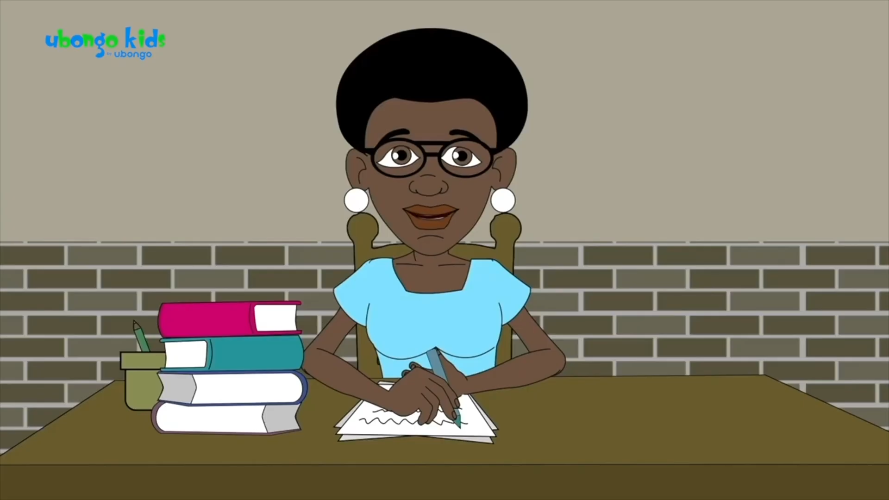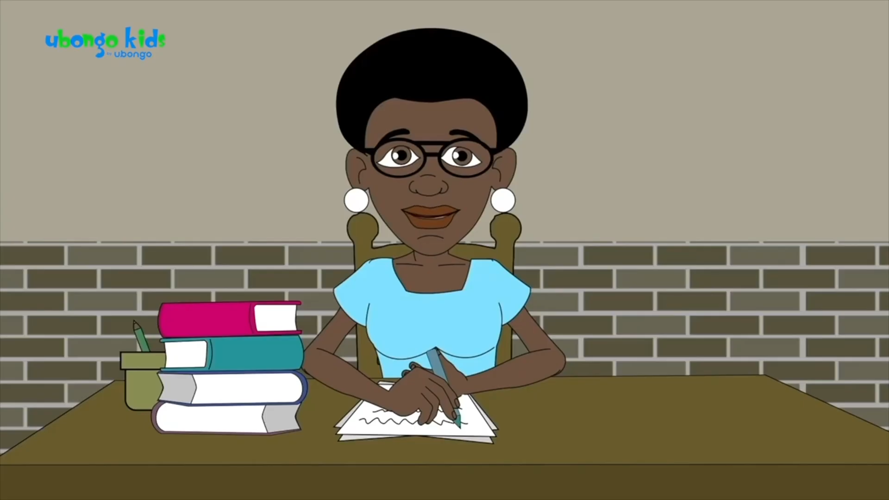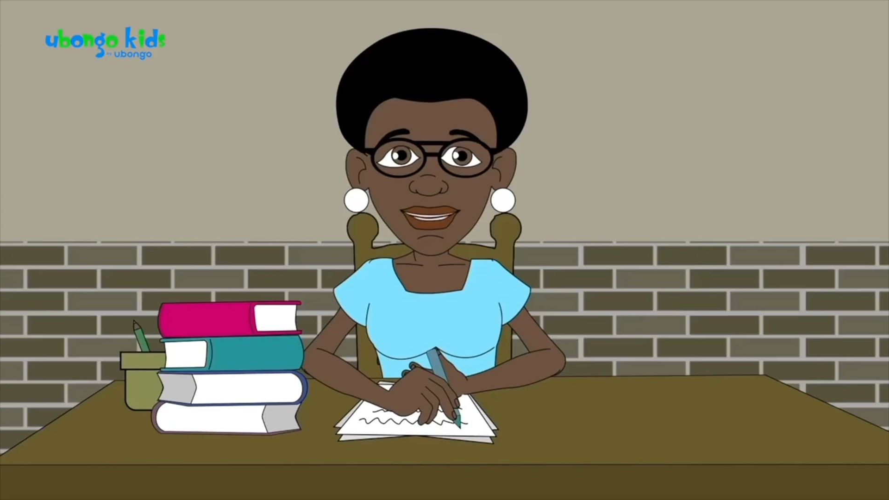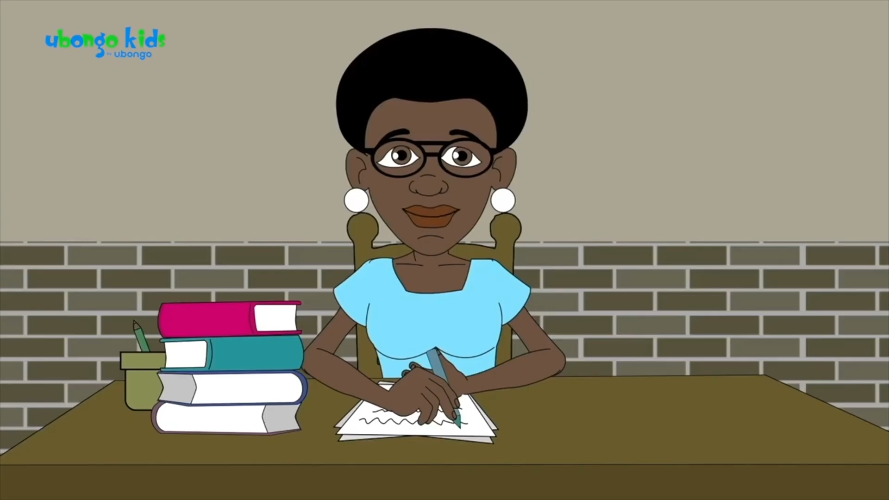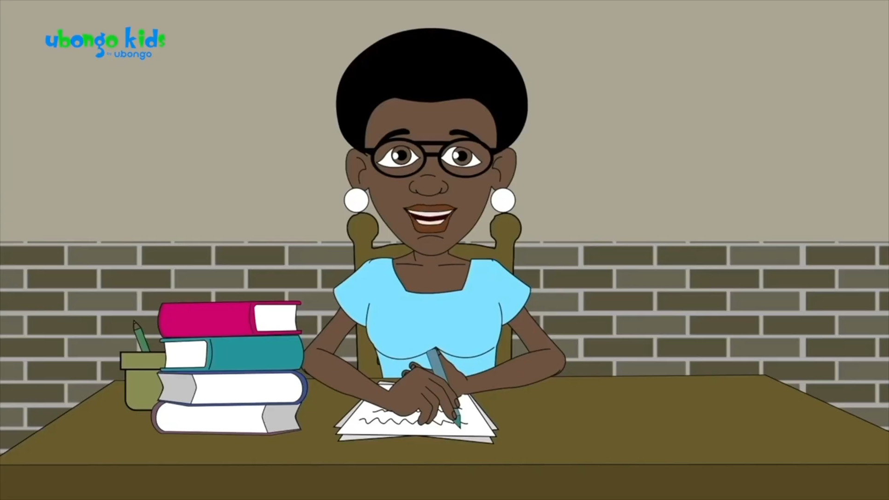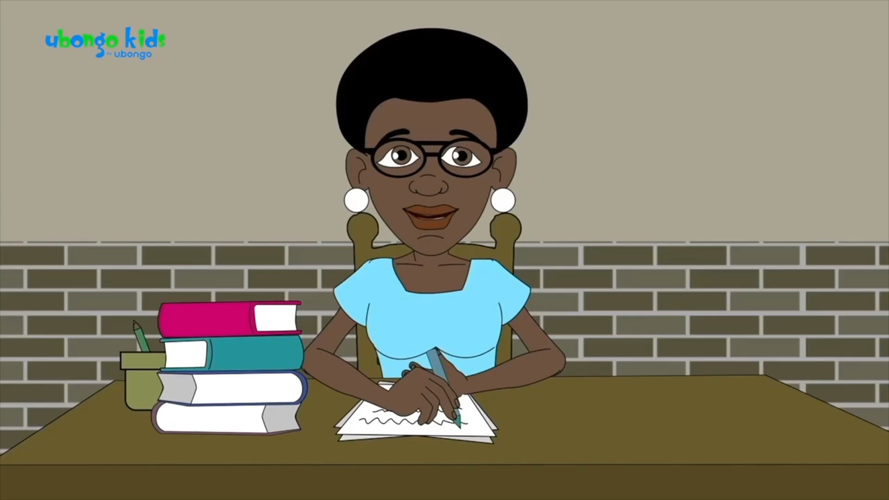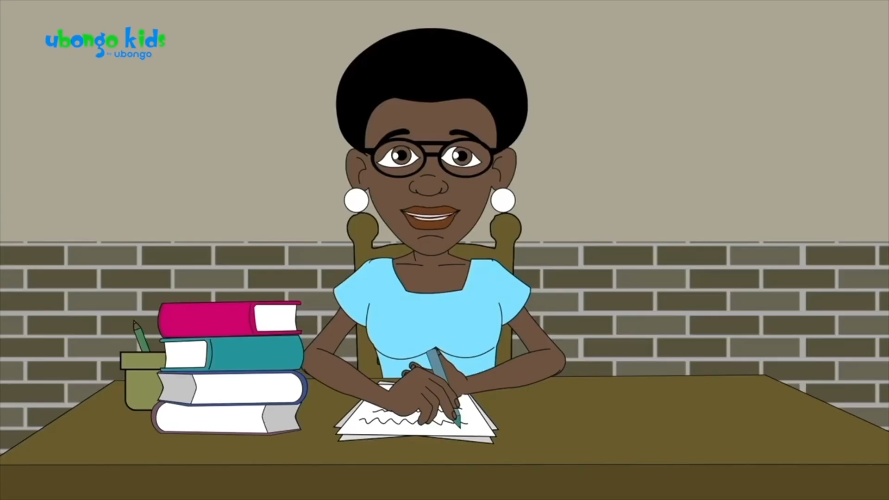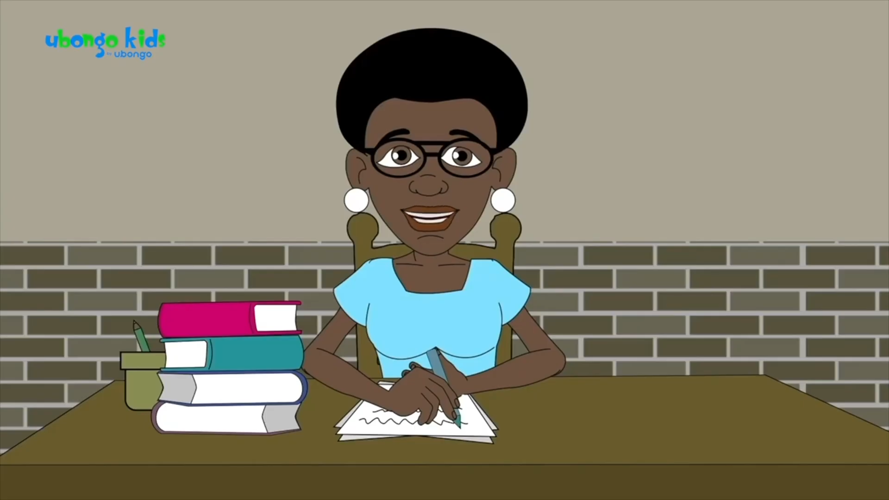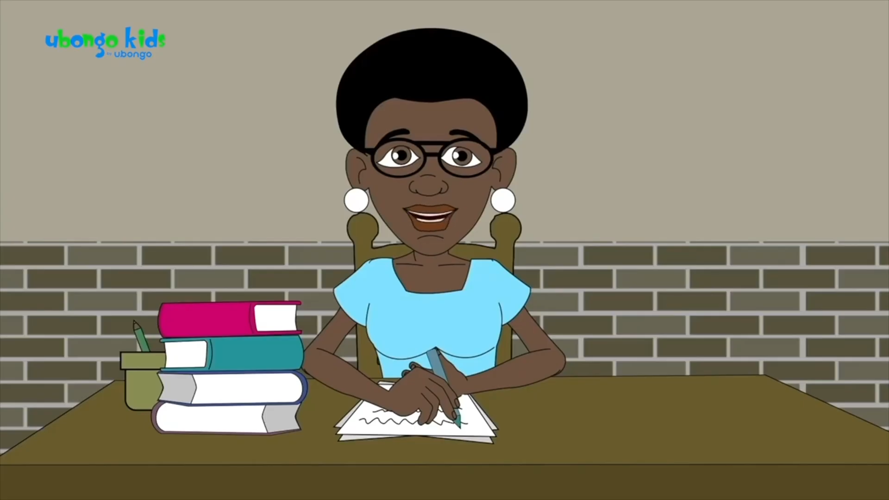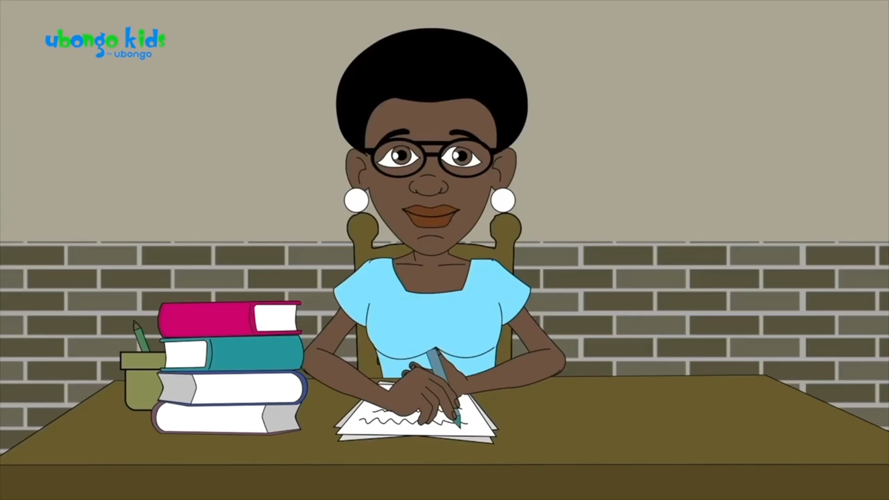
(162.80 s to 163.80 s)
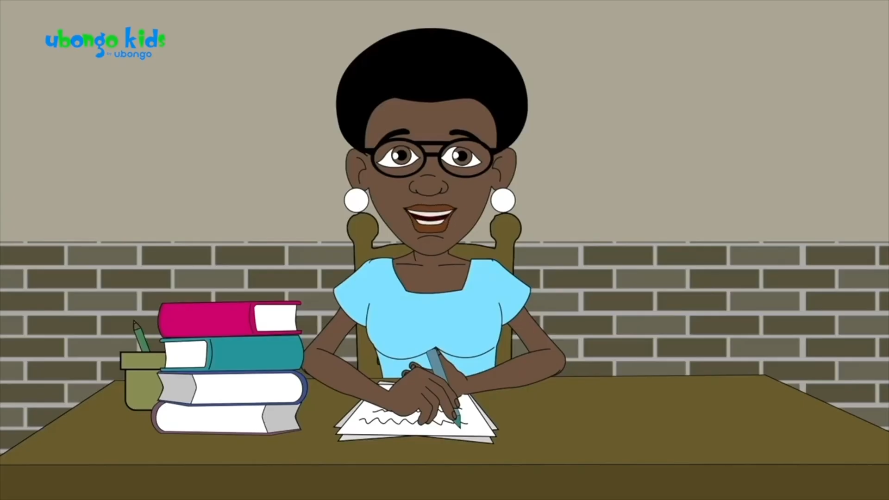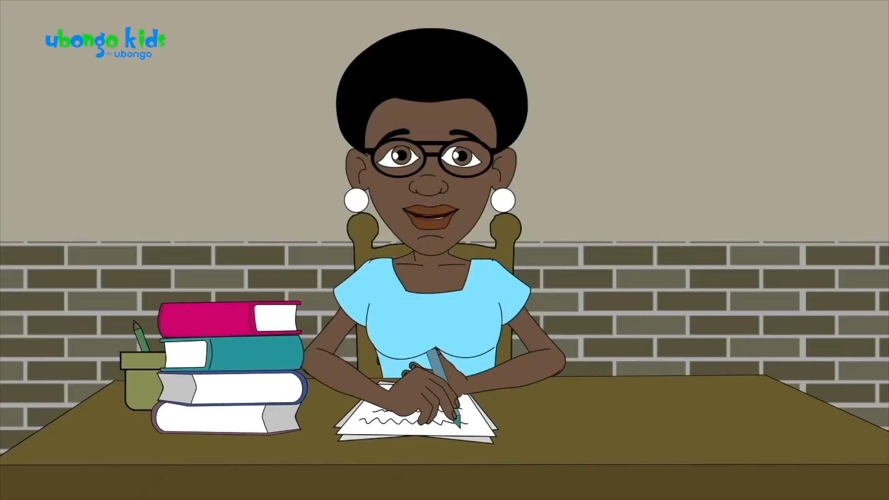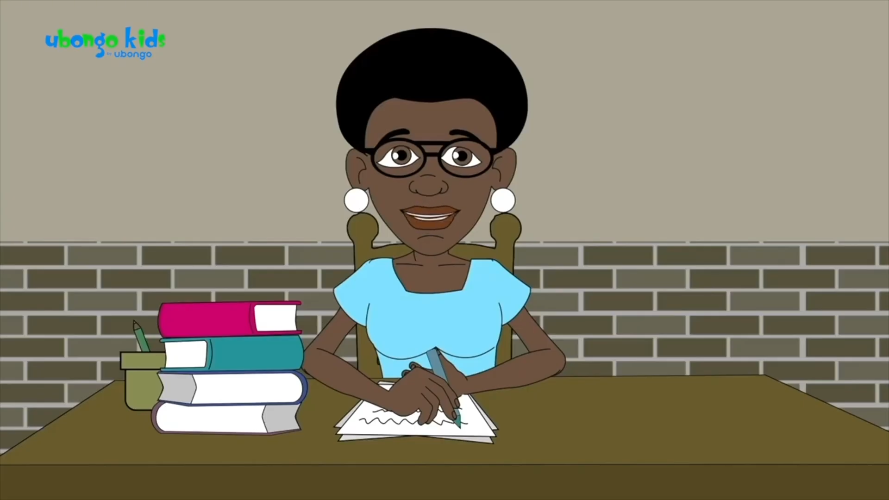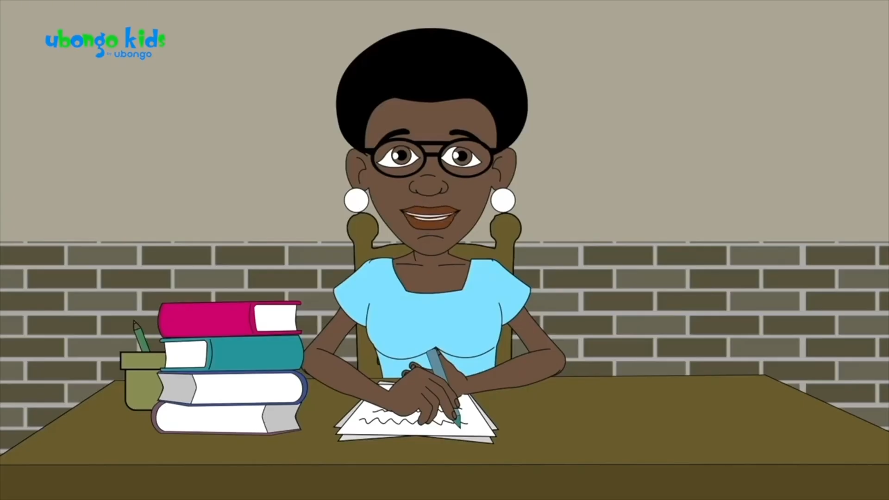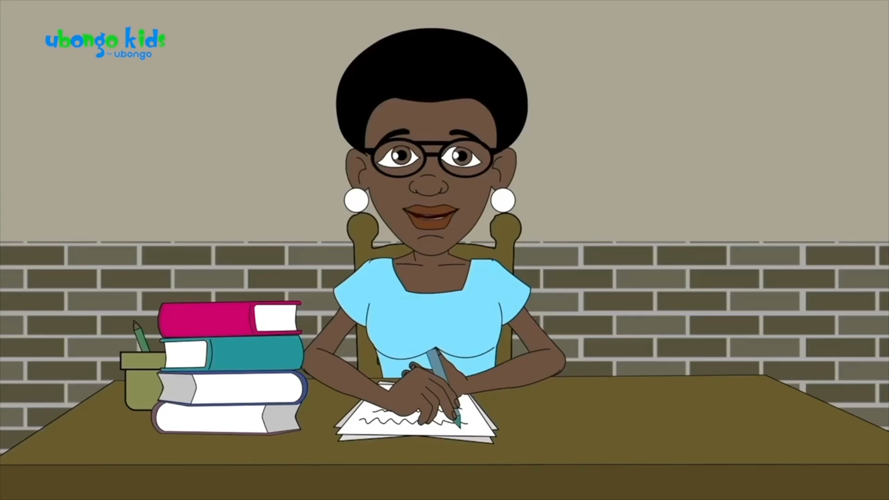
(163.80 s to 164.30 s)
Is that all you
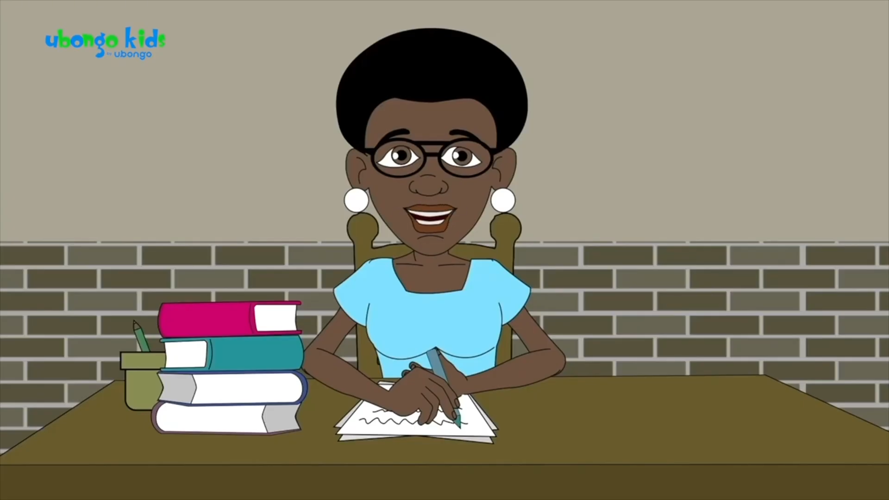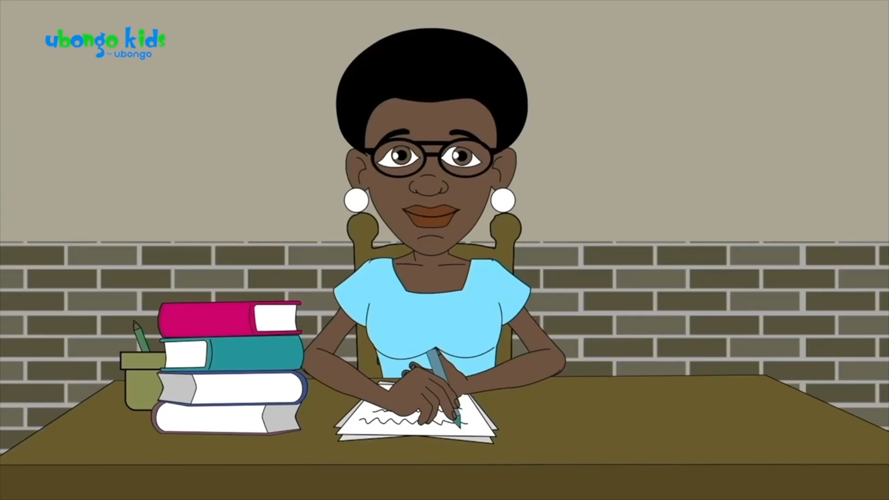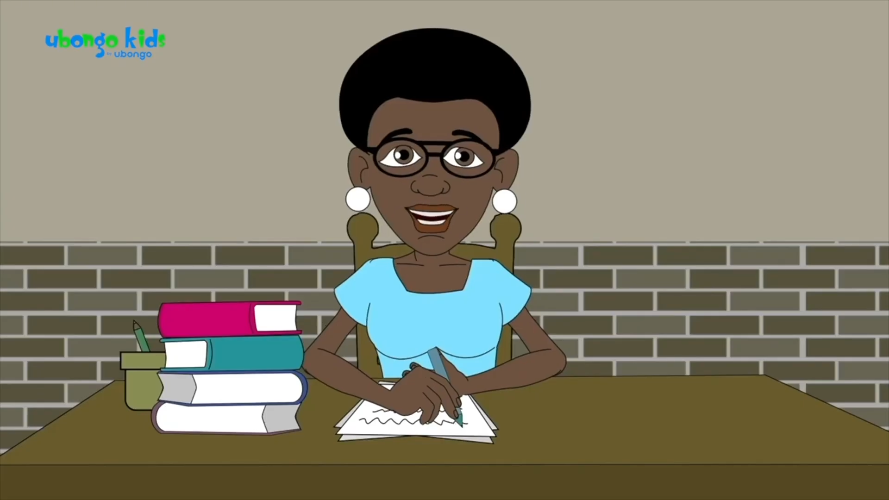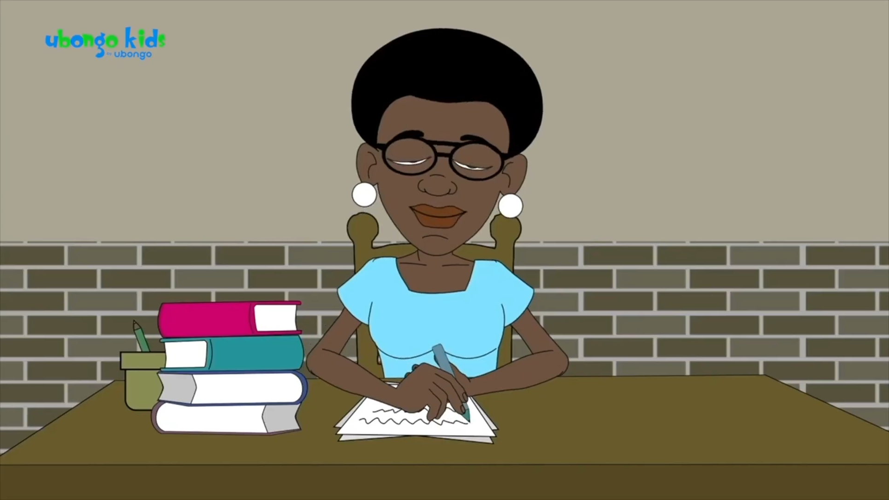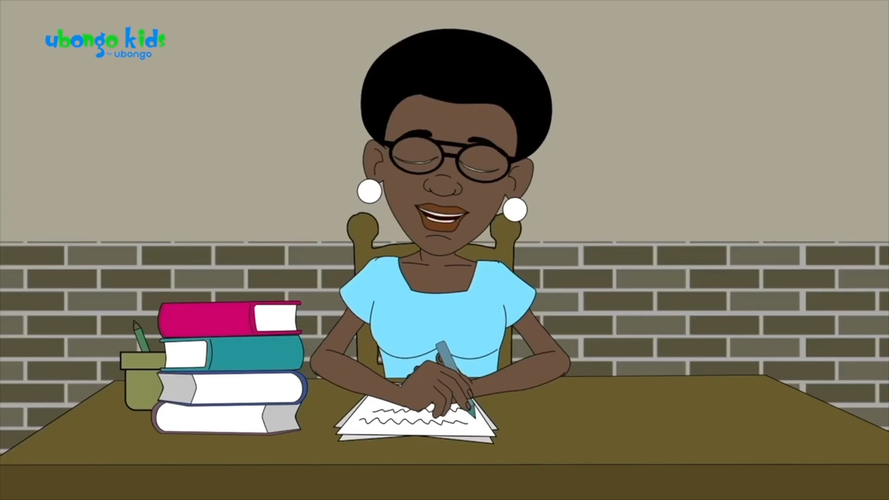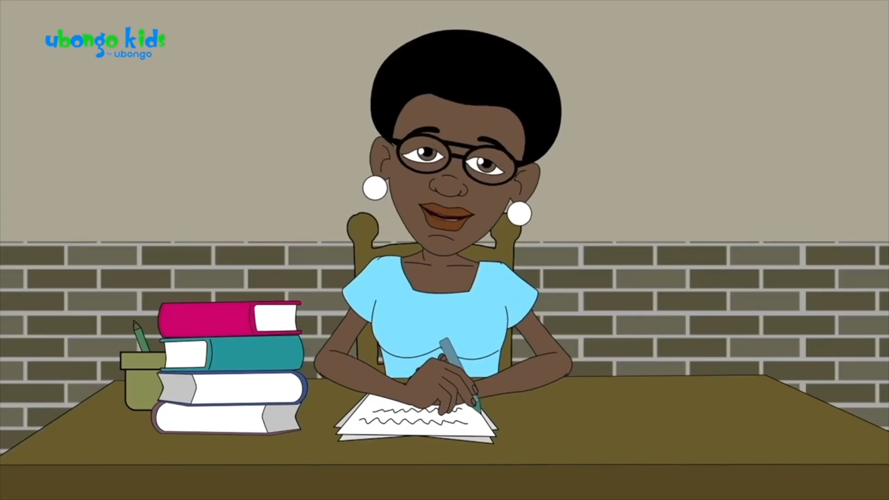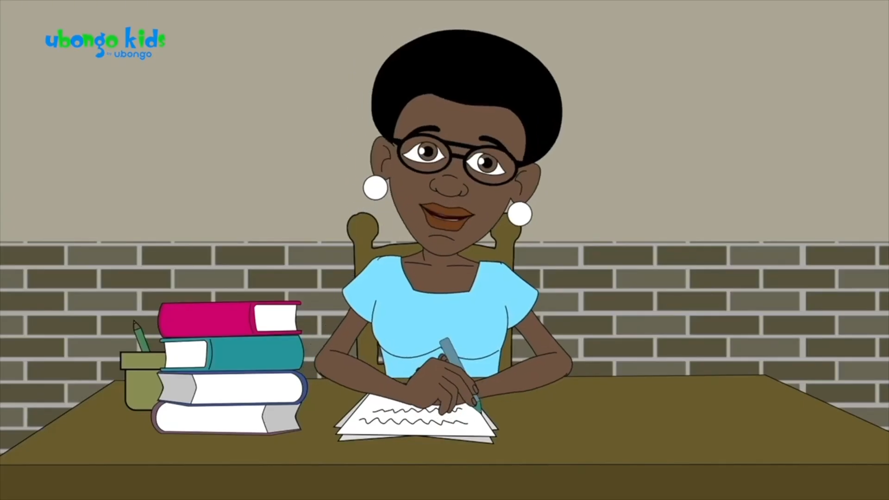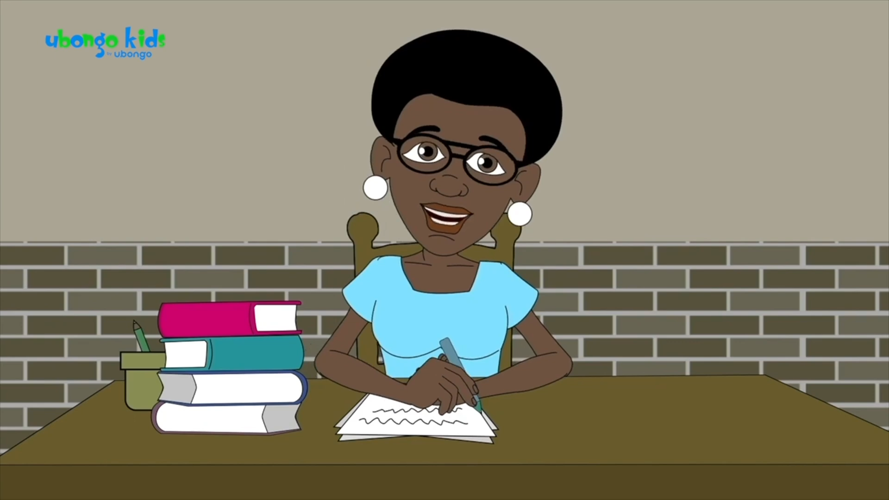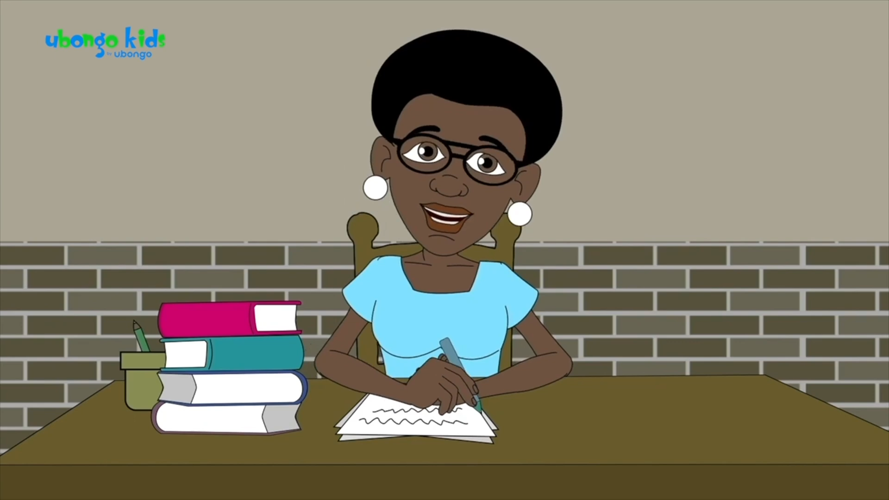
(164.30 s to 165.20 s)
know about being a farmer?